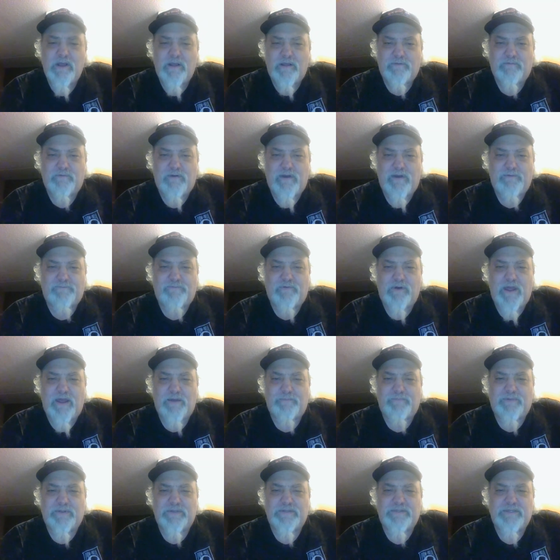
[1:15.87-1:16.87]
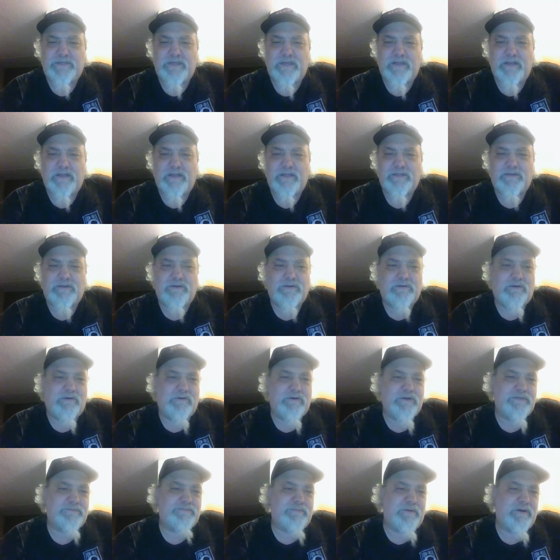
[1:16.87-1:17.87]
The raffle happens yearly to
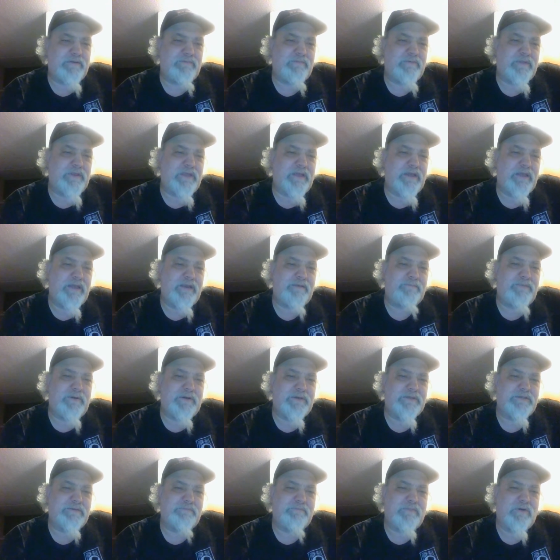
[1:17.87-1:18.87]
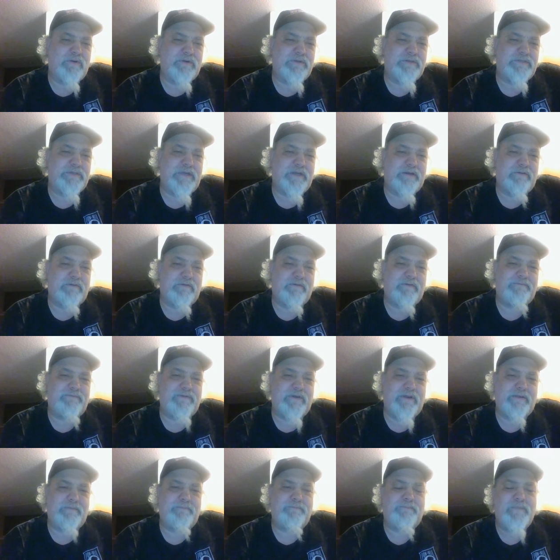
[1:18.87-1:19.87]
correspond with the in person motorcycle
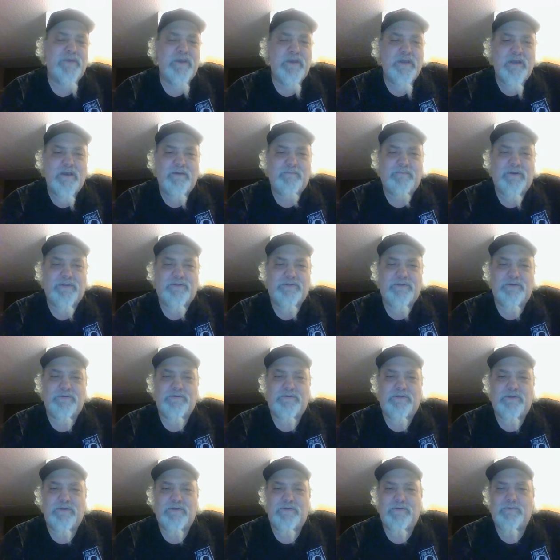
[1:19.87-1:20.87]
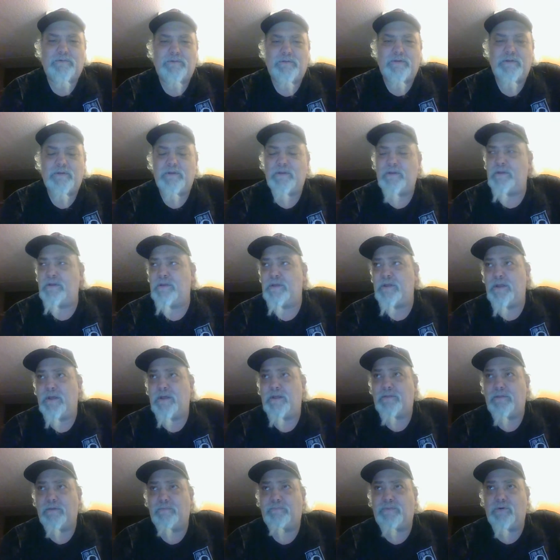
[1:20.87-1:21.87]
event due to
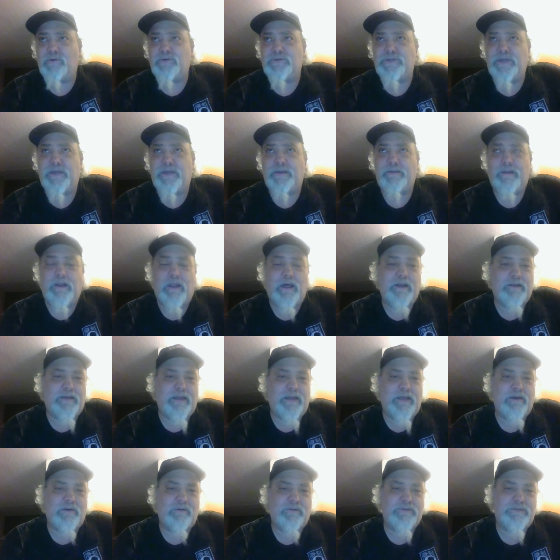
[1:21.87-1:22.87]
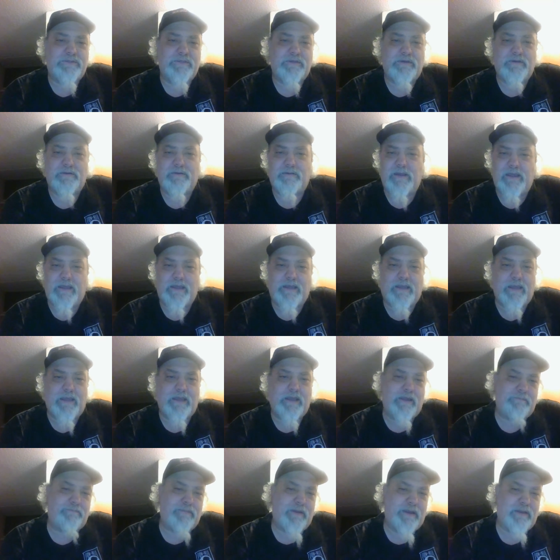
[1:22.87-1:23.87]
the bullshit lockdowns,
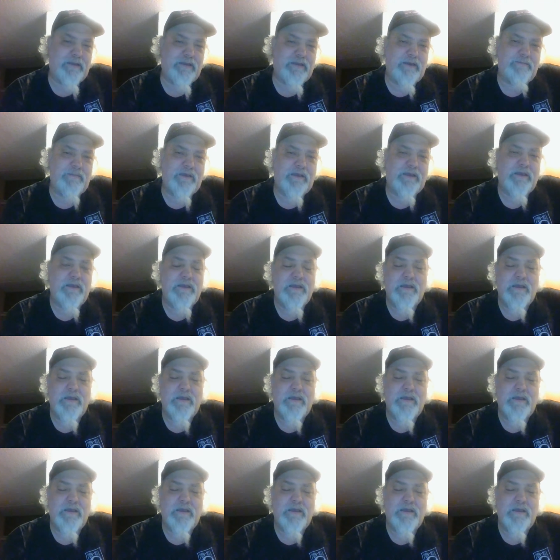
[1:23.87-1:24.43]
aka pandemic.